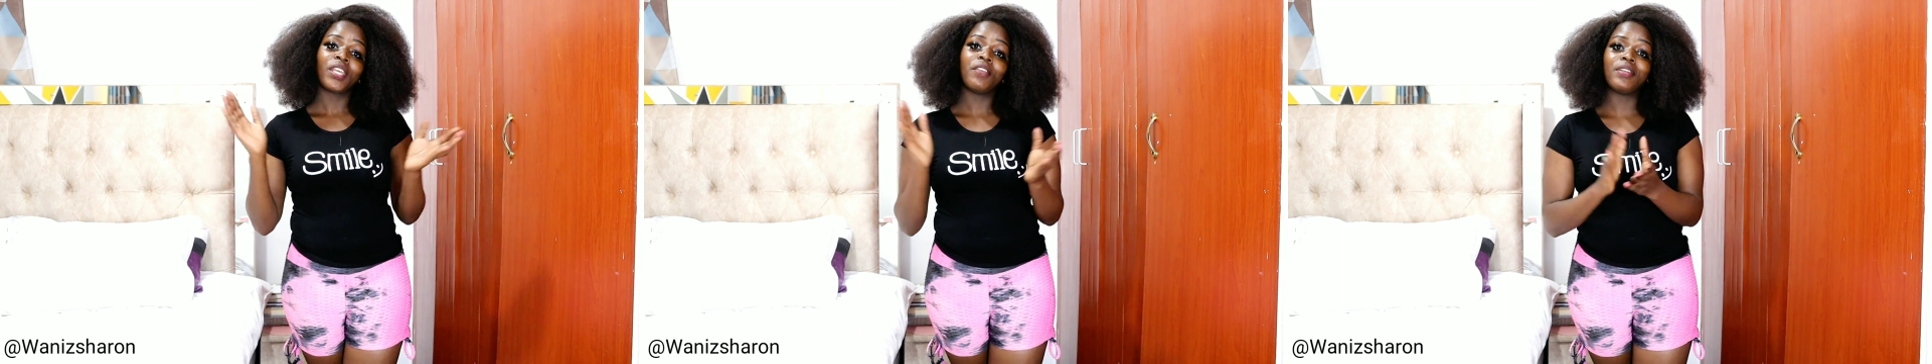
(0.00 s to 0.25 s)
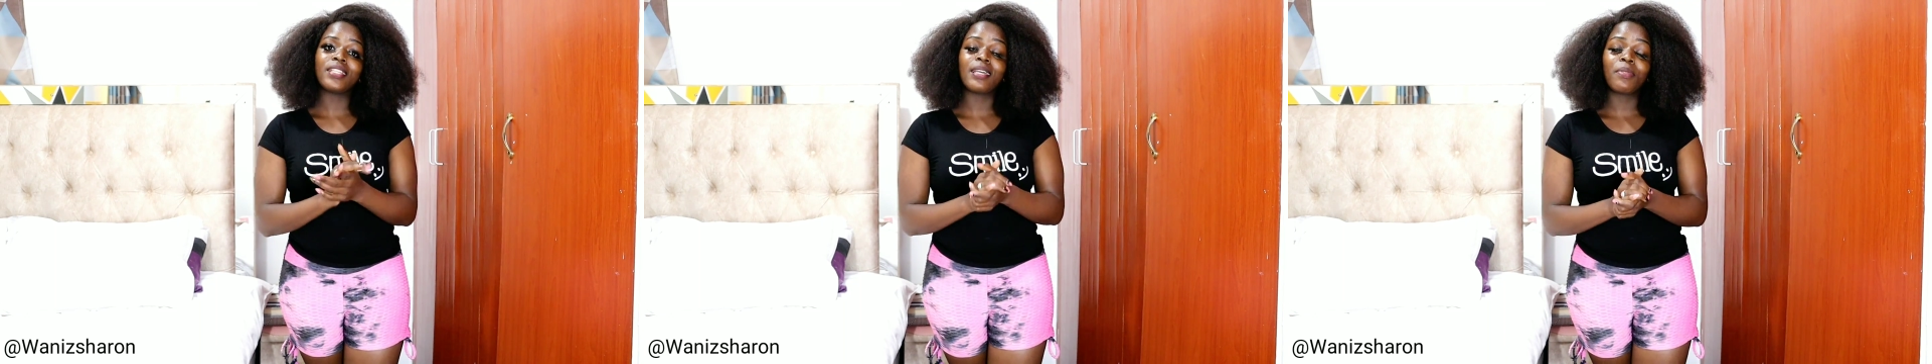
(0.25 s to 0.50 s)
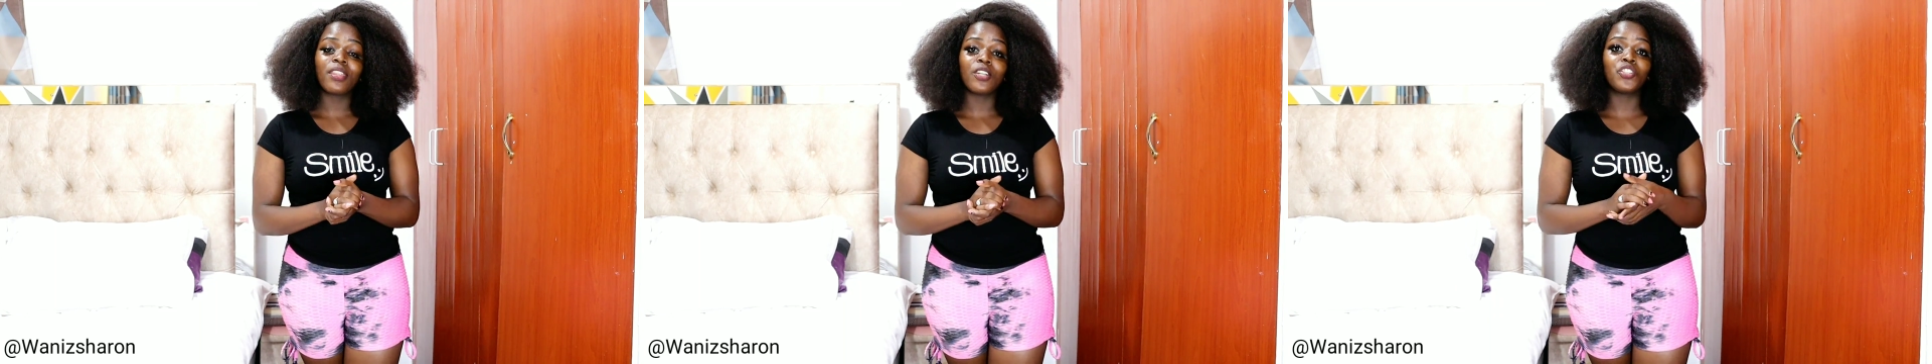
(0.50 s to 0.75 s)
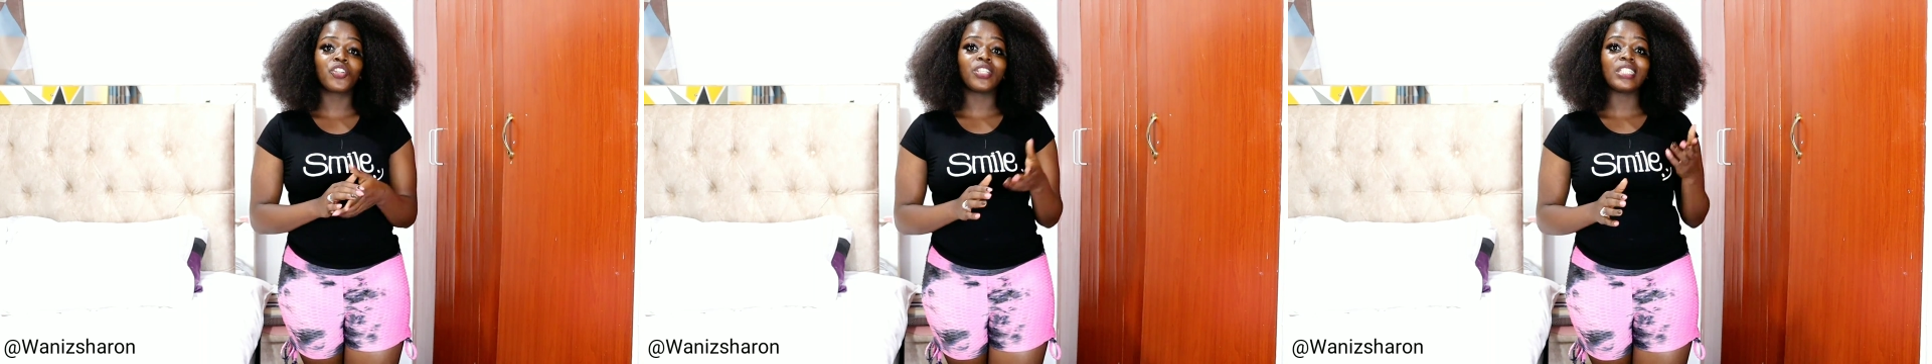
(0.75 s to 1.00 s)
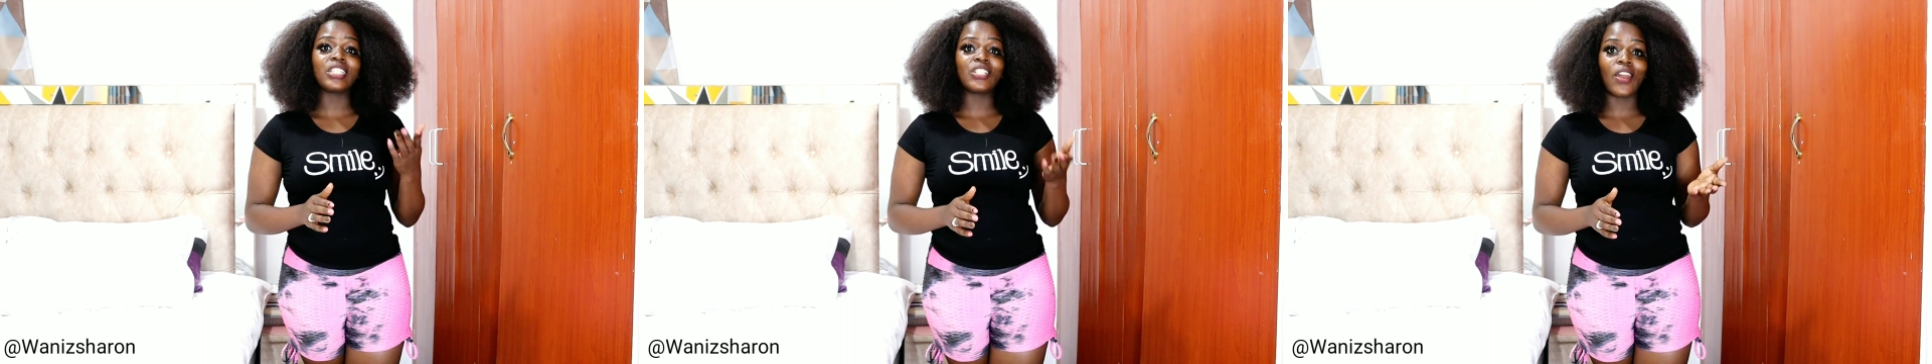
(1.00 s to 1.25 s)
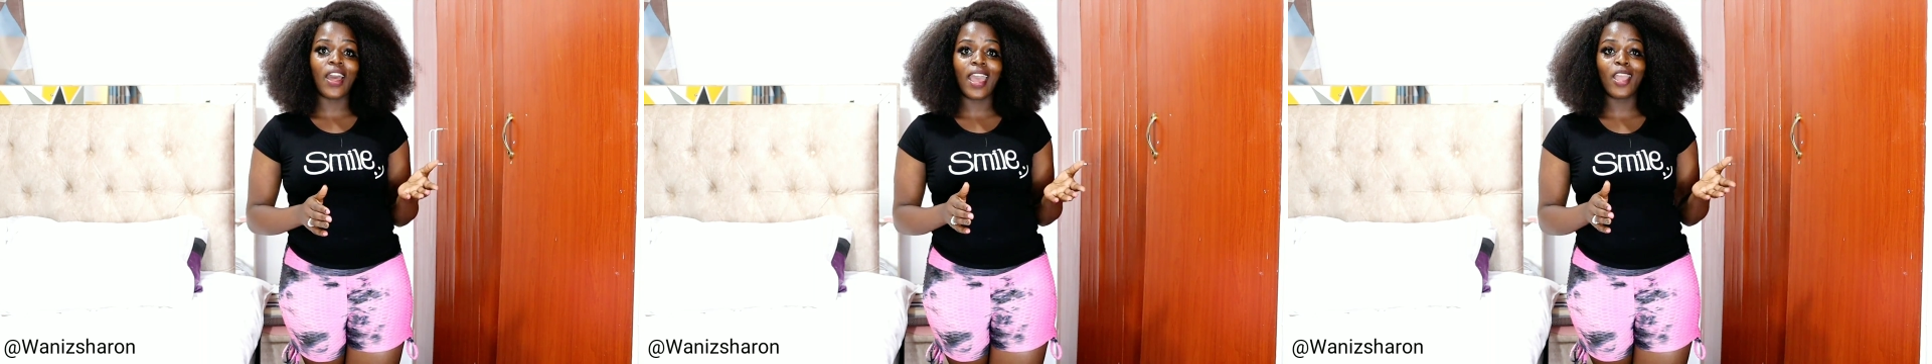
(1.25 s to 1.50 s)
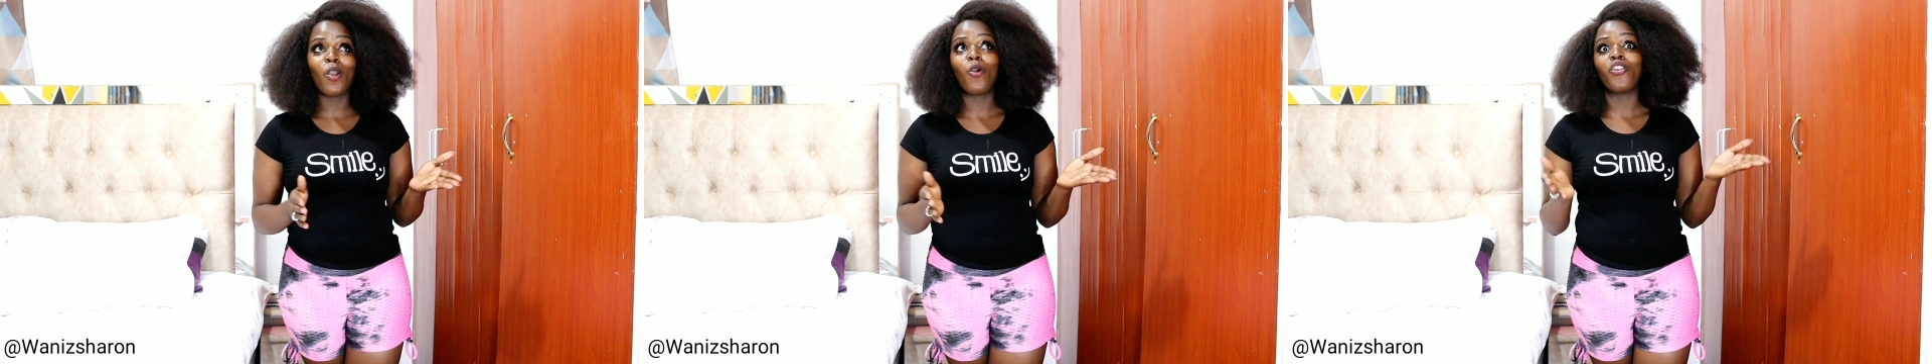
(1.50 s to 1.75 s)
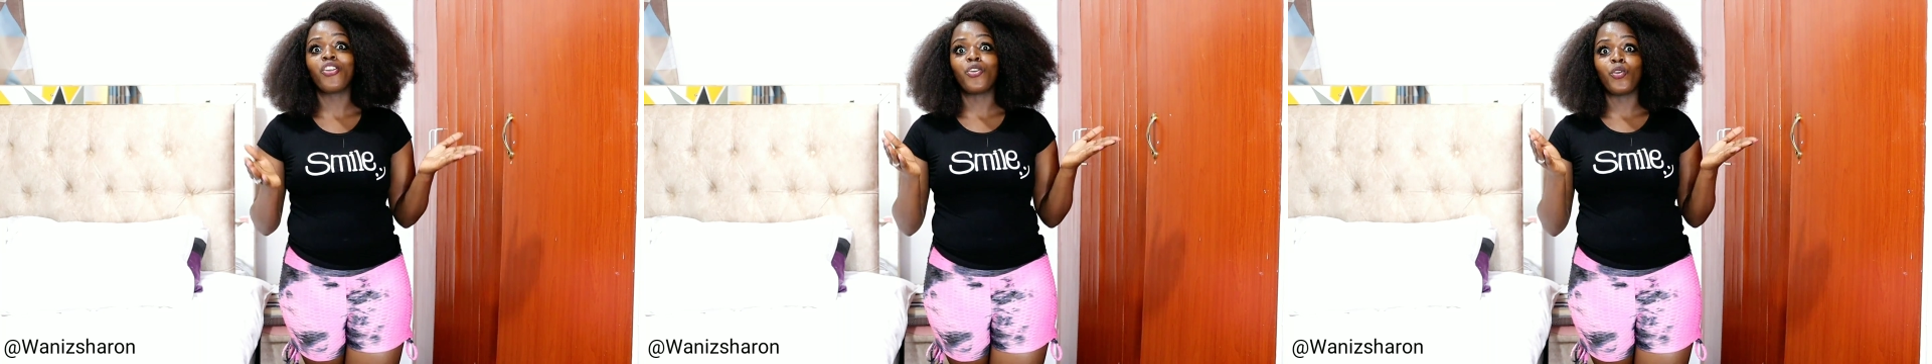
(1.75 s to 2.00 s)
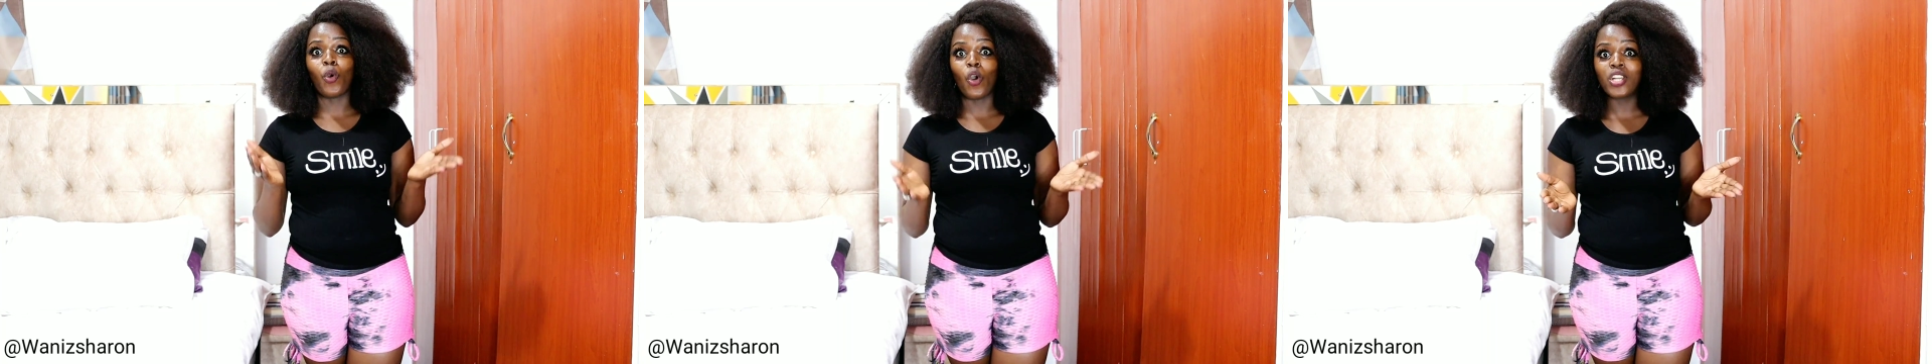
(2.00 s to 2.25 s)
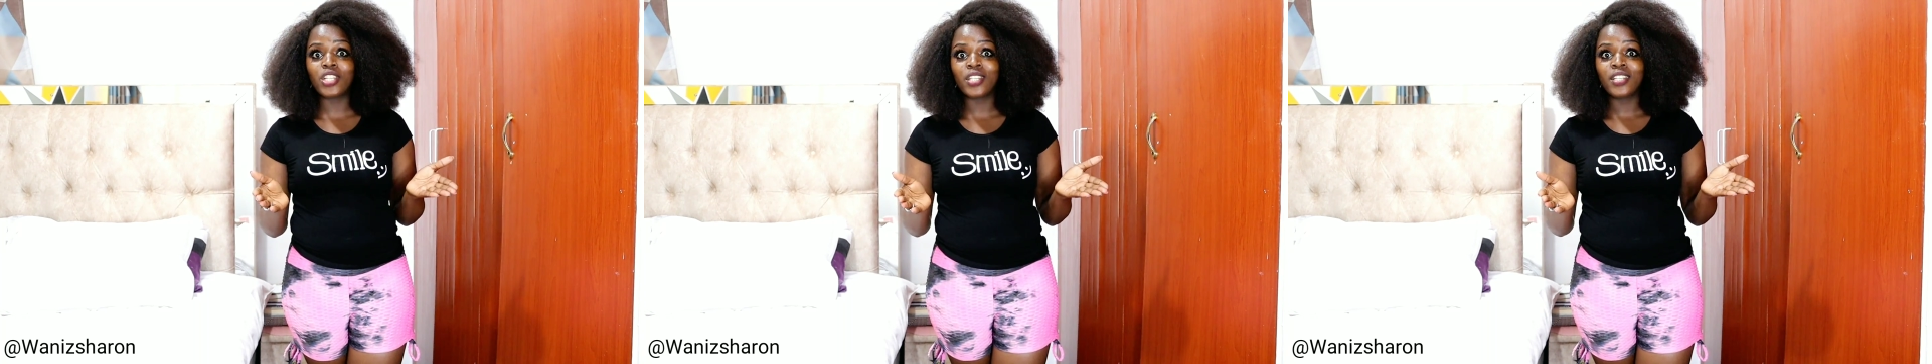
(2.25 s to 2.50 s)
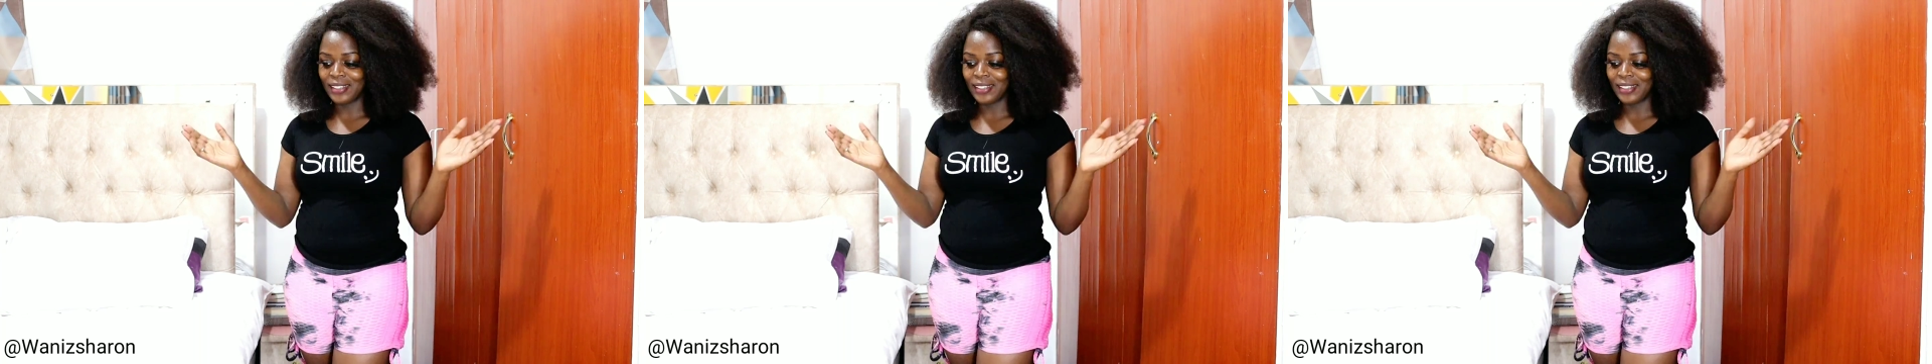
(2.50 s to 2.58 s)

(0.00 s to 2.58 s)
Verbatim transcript: if it's something that you can try or not.